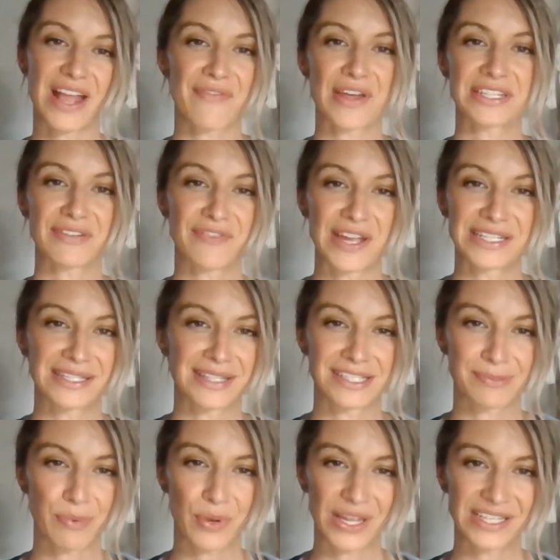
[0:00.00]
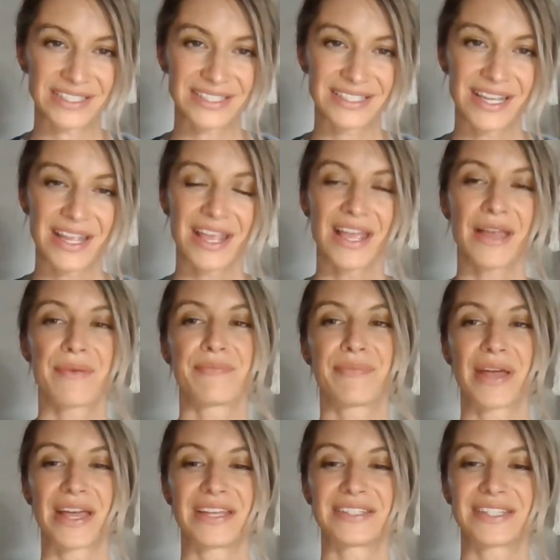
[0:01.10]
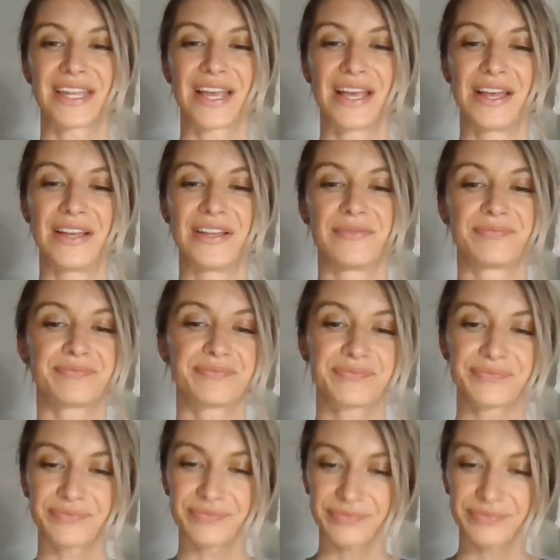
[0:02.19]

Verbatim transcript: have that defined at this point. But um,